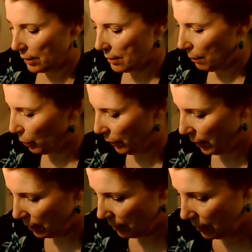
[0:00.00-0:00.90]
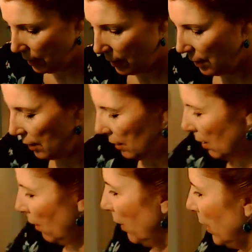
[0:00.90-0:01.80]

is up with that. All right,